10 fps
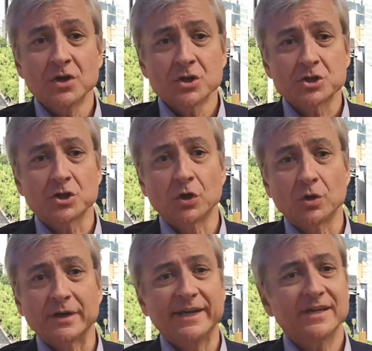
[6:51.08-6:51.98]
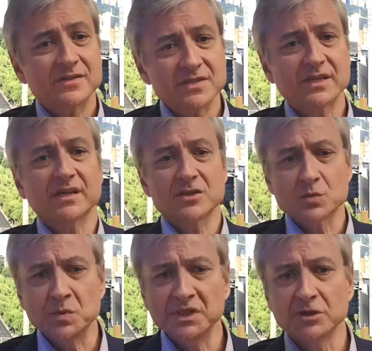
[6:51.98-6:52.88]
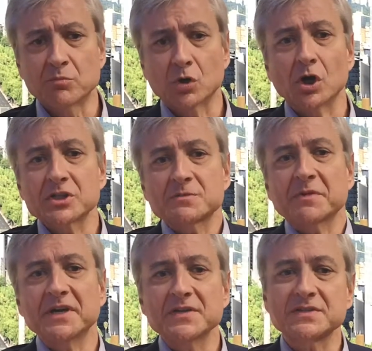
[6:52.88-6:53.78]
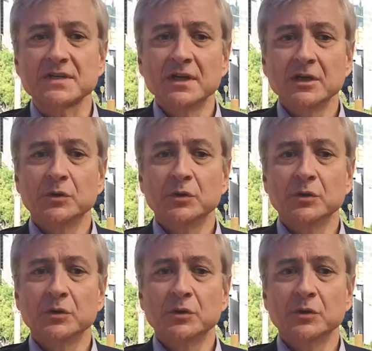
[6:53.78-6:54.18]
So healthcare is really a broad space.